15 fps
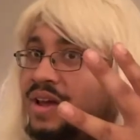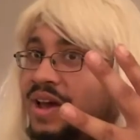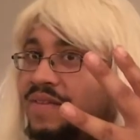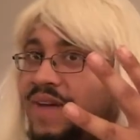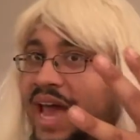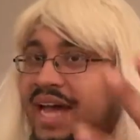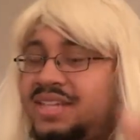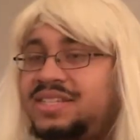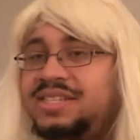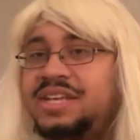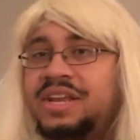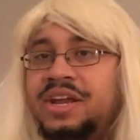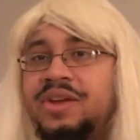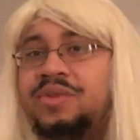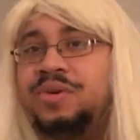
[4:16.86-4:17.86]
of
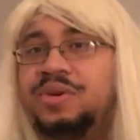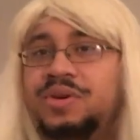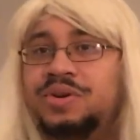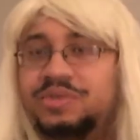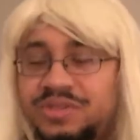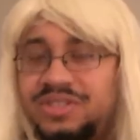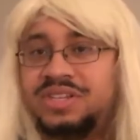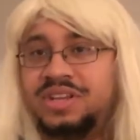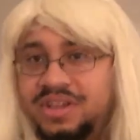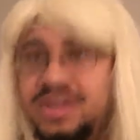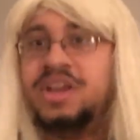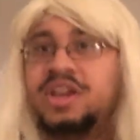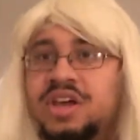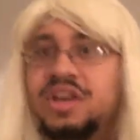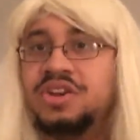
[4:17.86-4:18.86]
Acidic Roots
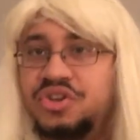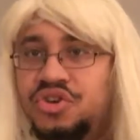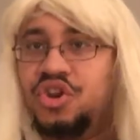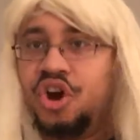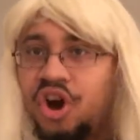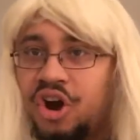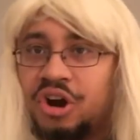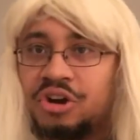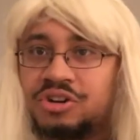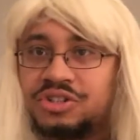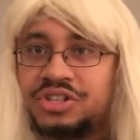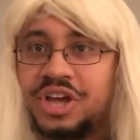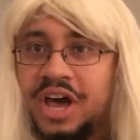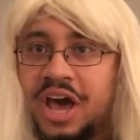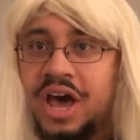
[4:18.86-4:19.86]

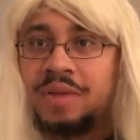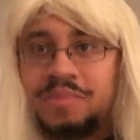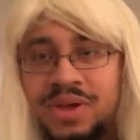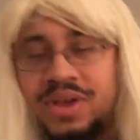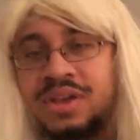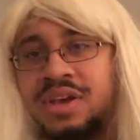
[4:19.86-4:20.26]
gnarled up.